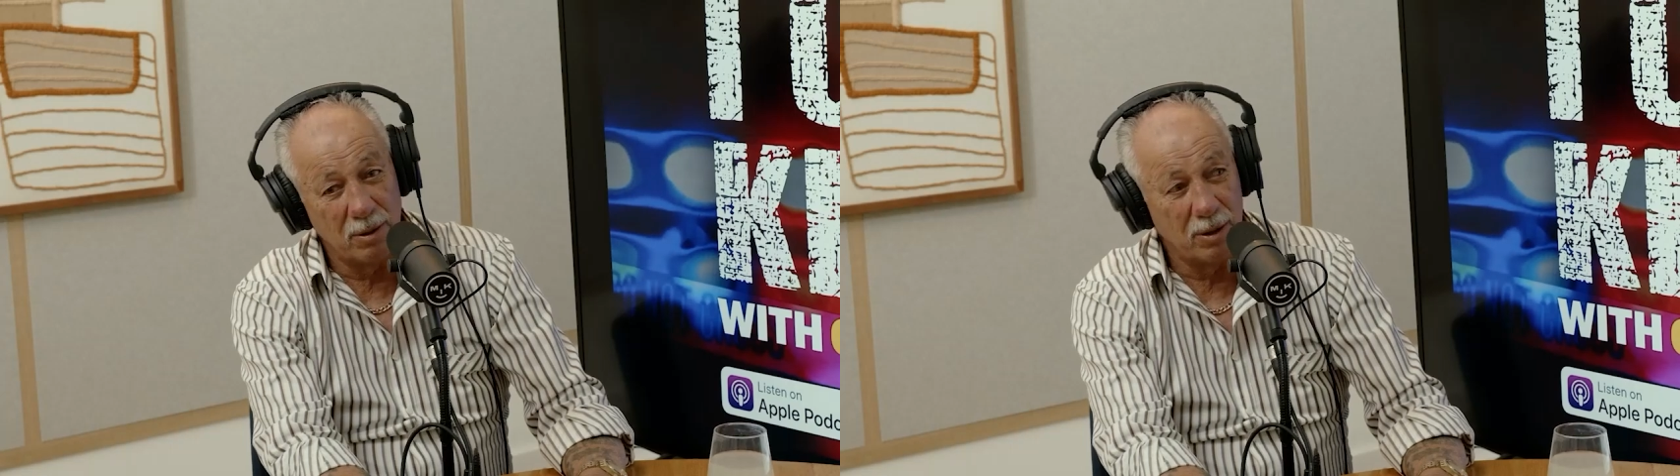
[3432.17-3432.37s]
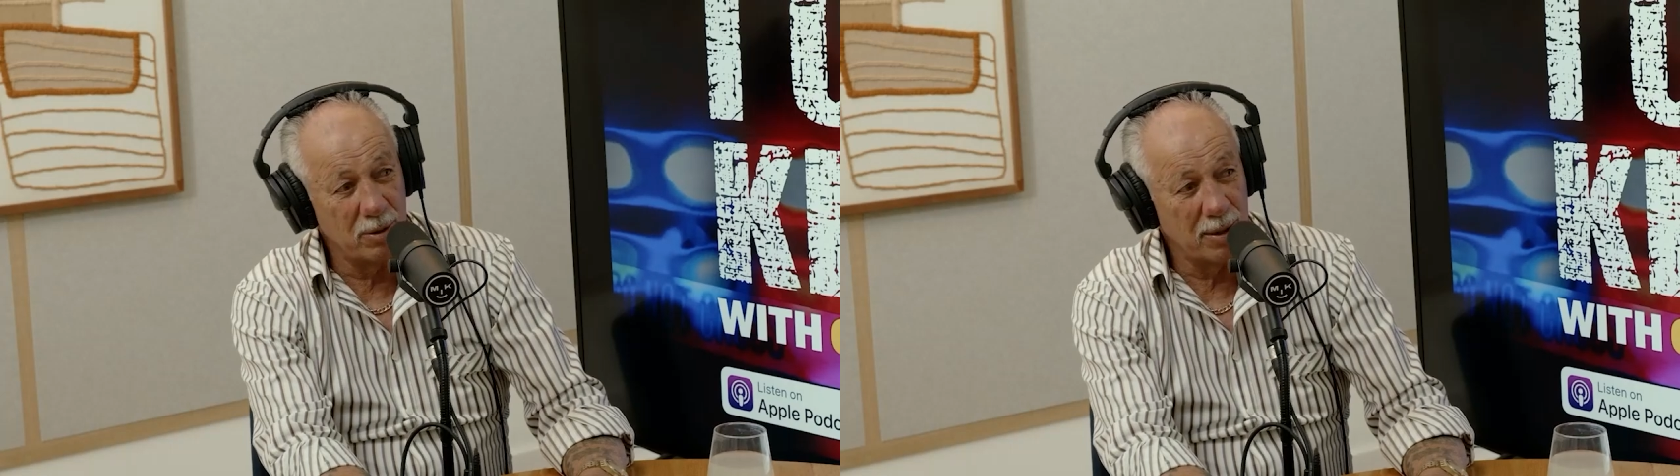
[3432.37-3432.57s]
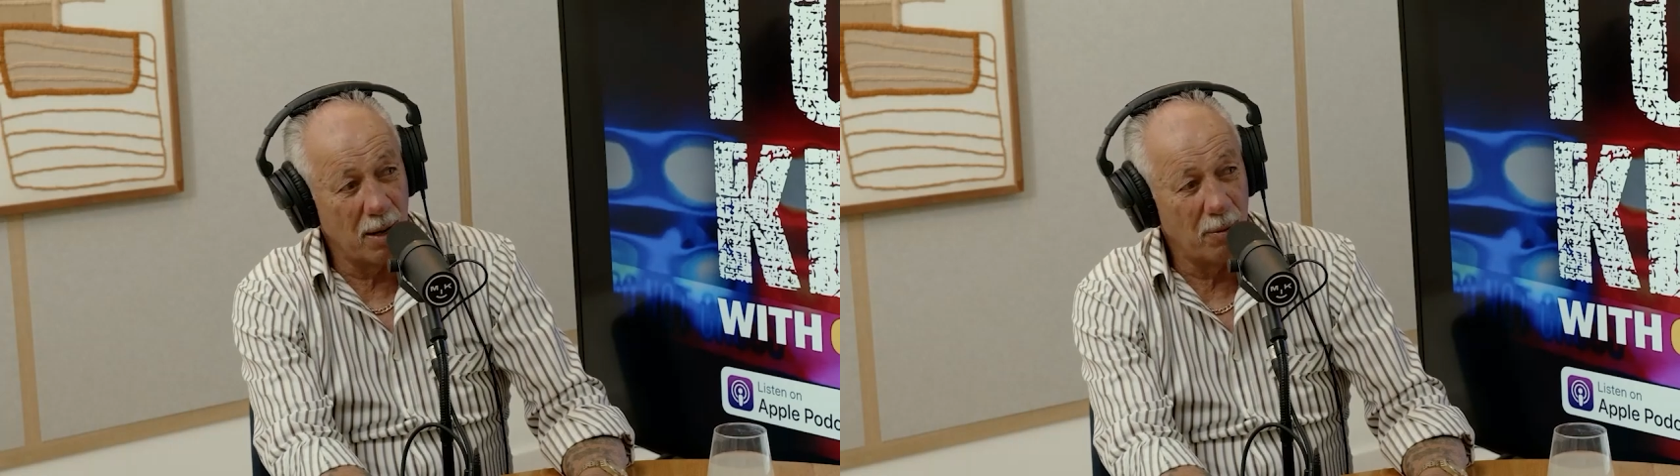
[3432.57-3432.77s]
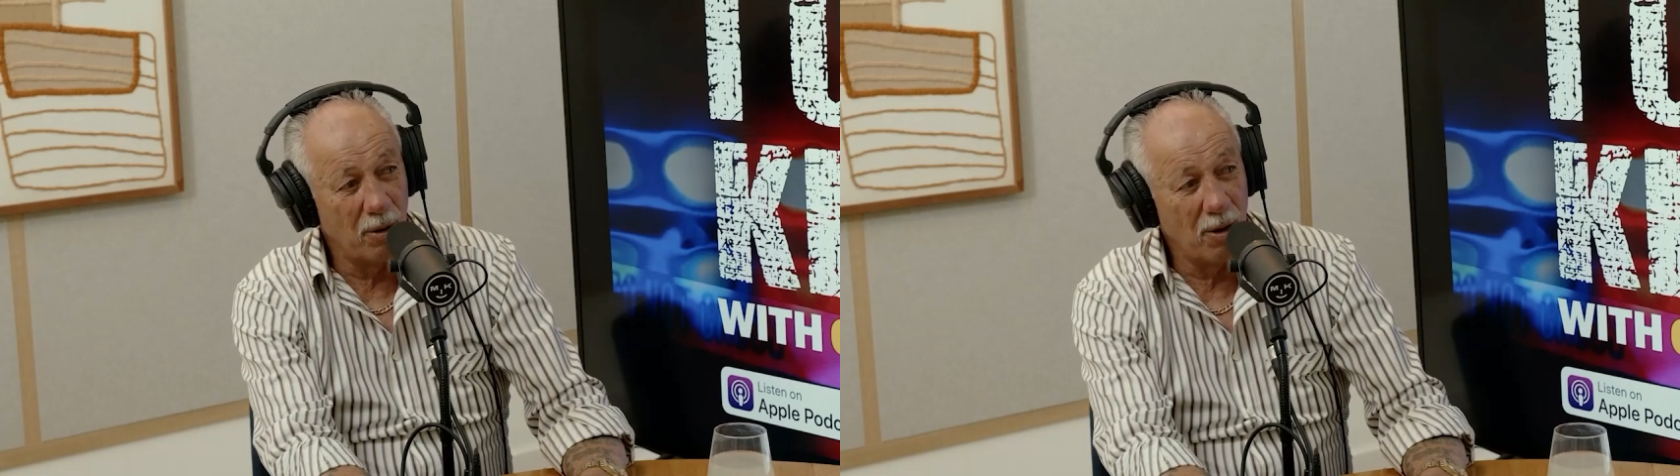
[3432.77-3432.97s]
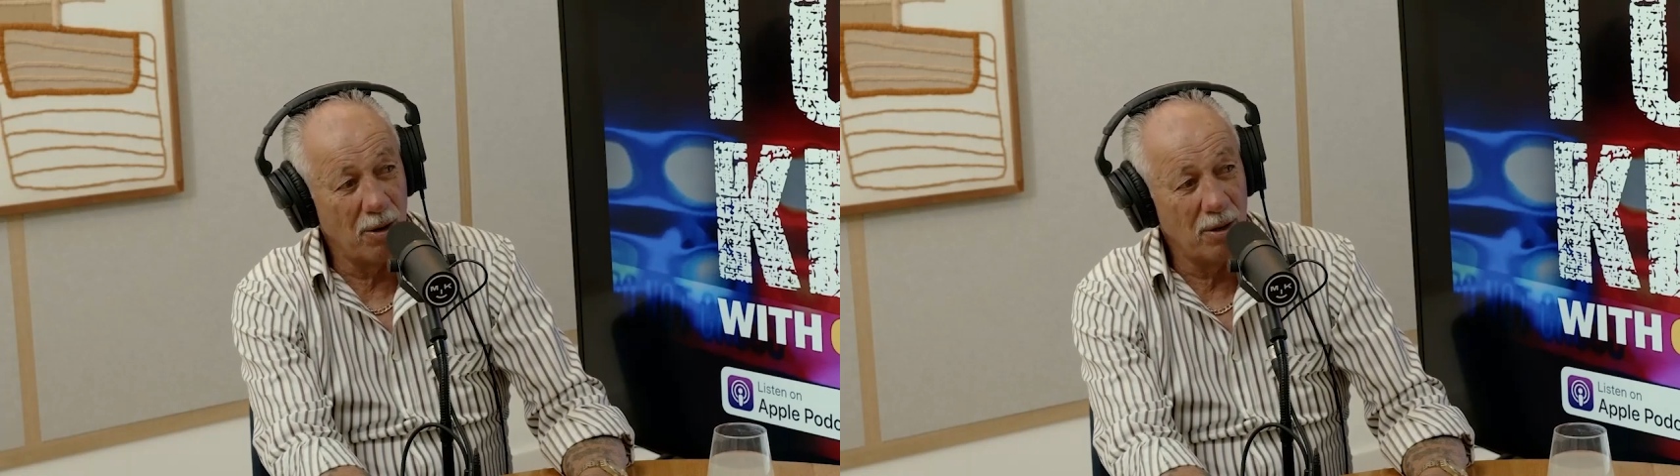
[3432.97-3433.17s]
there was no one
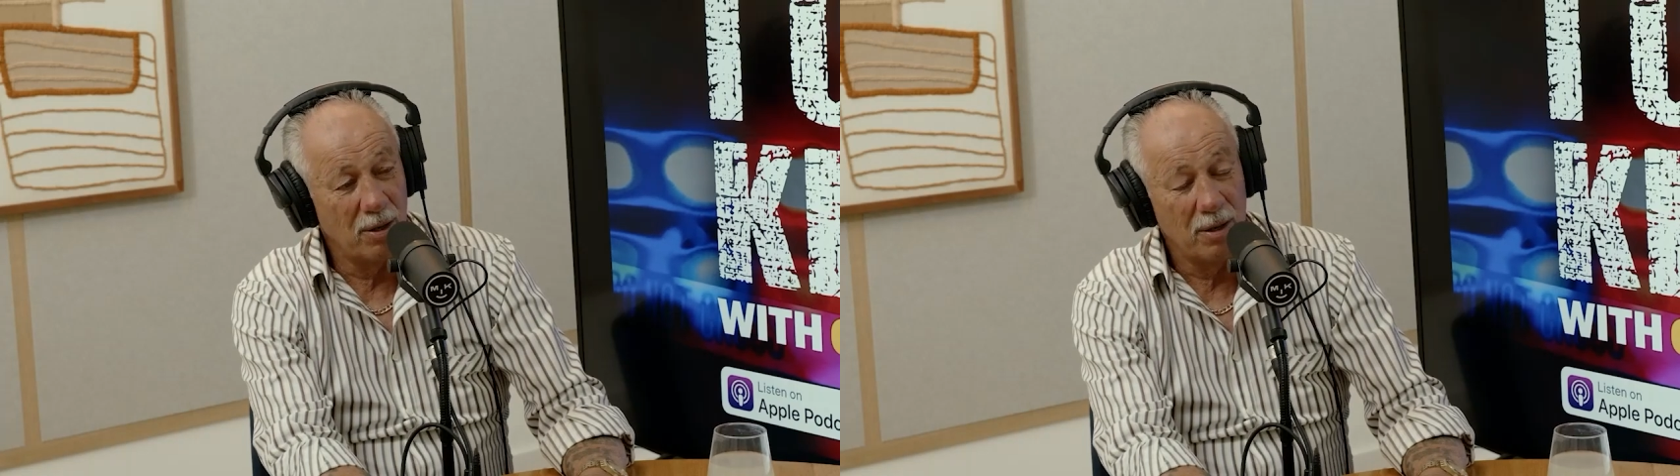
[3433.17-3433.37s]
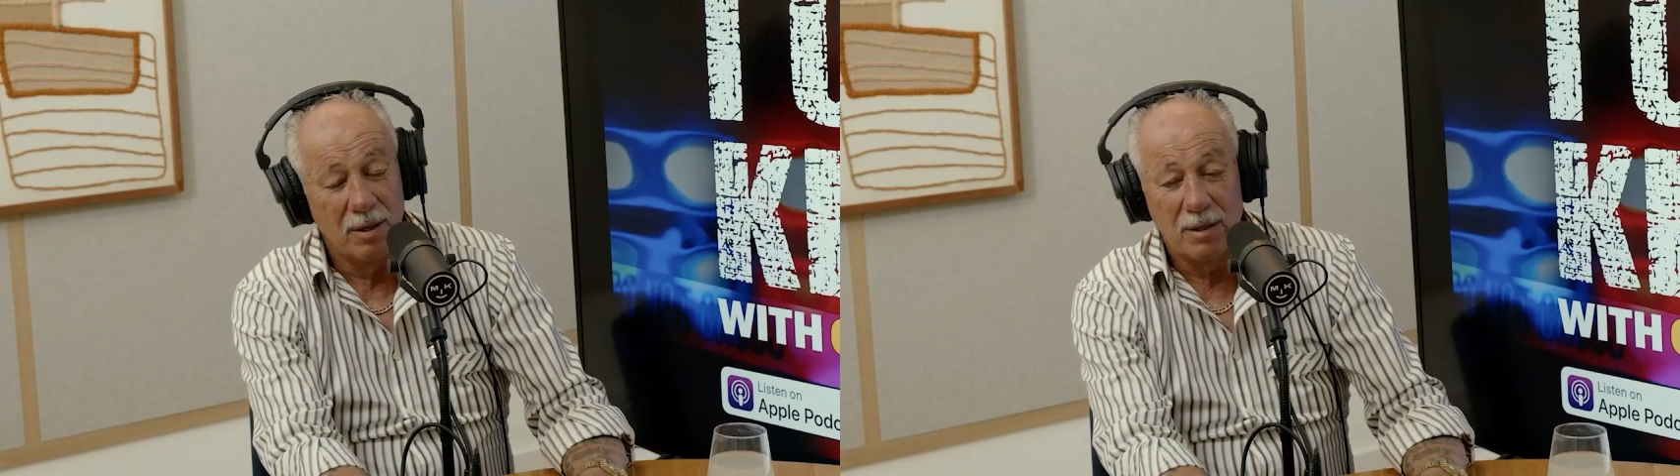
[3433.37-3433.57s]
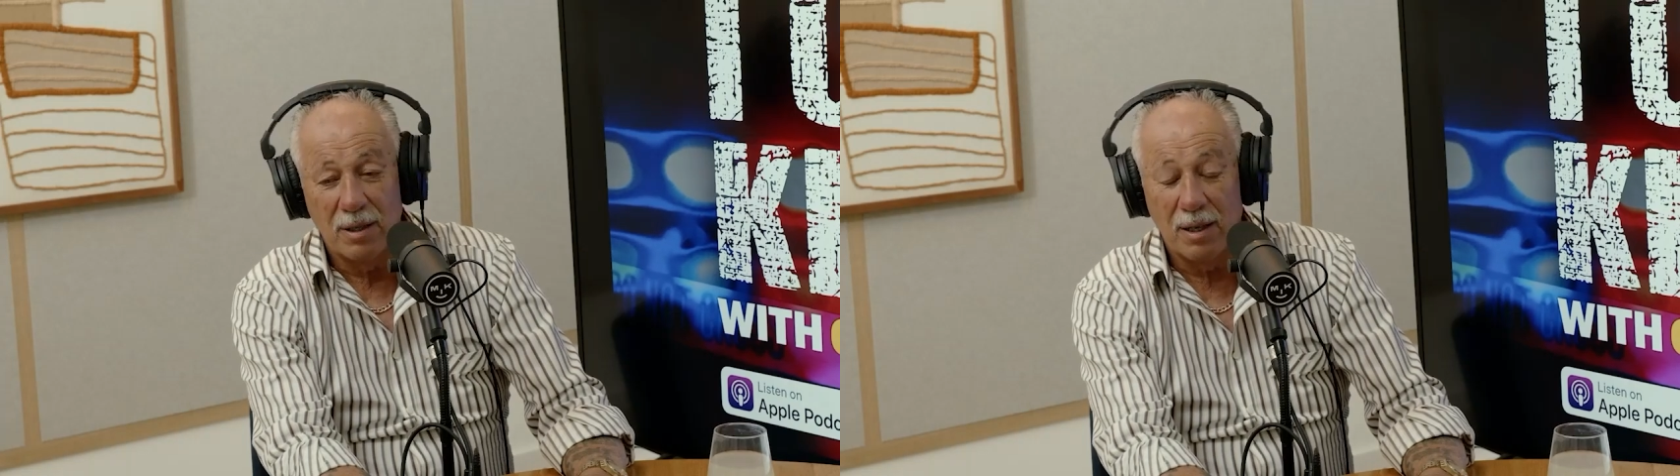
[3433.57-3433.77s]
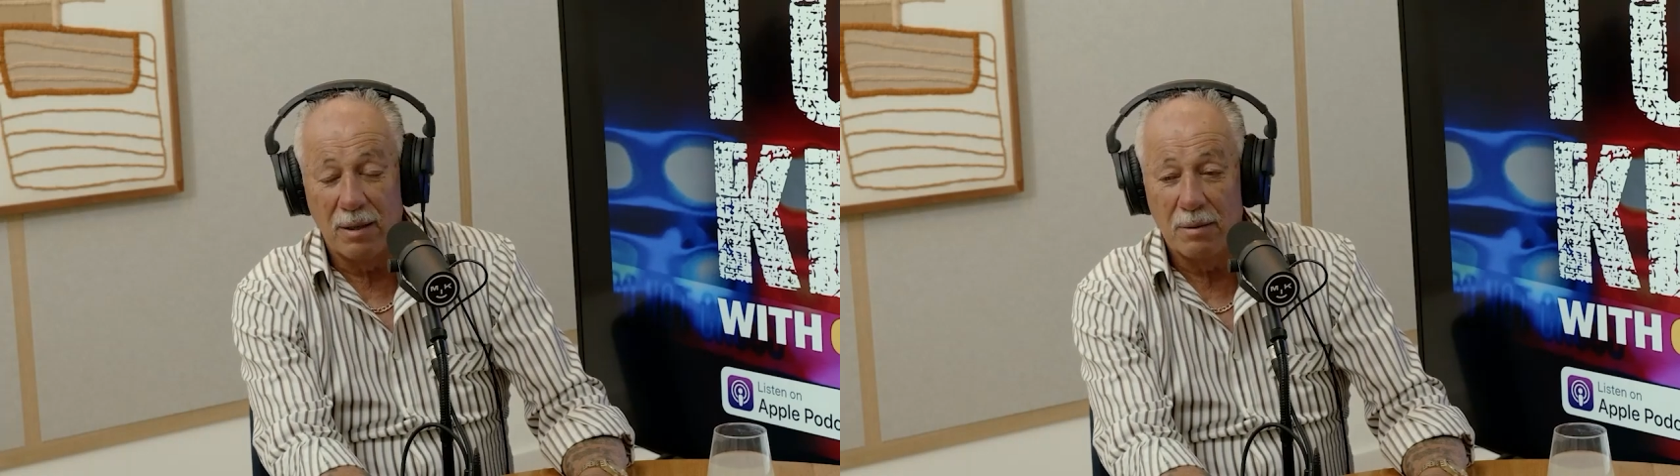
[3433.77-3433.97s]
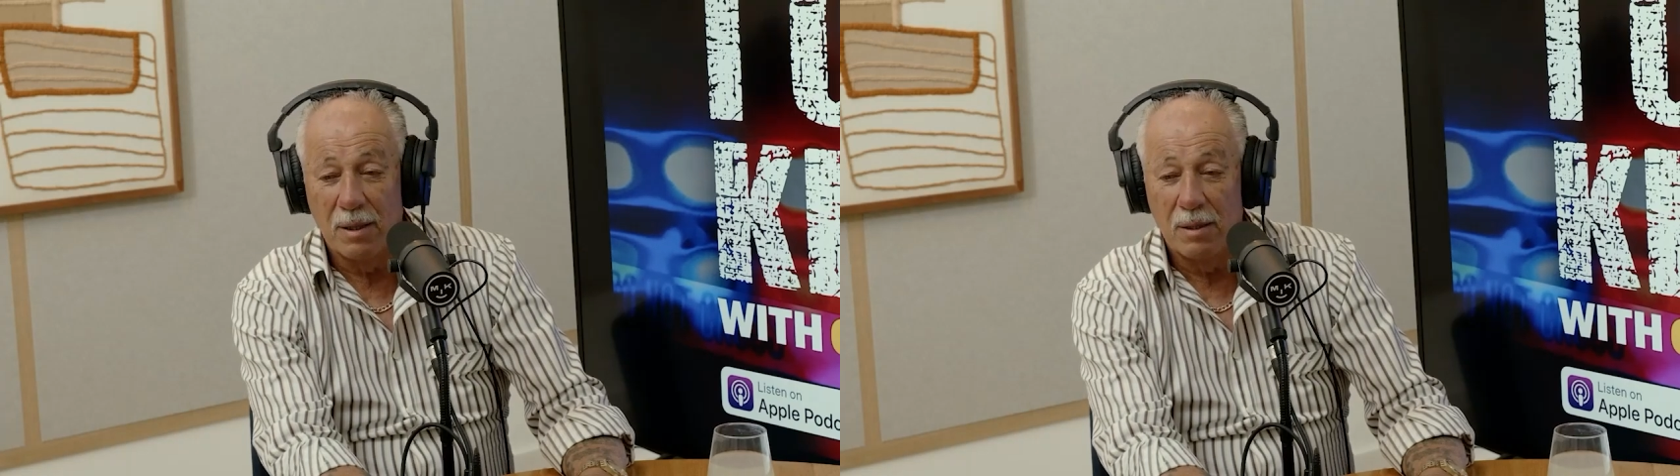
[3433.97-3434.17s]
on it, you know.